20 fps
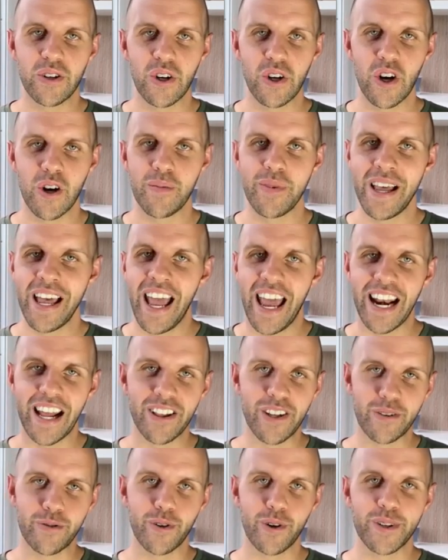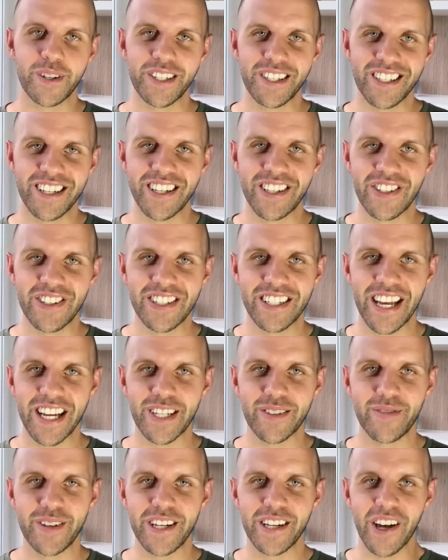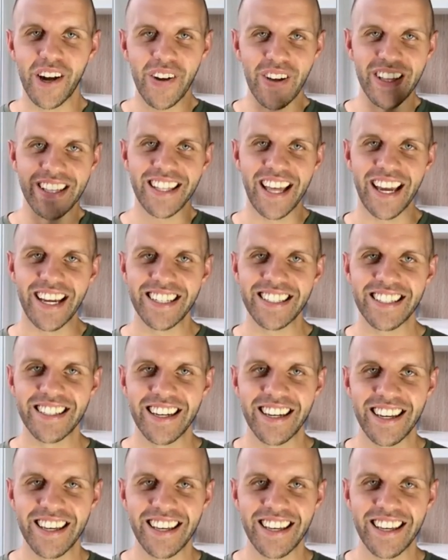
term. And I look forward to seeing you in the next video. Thanks.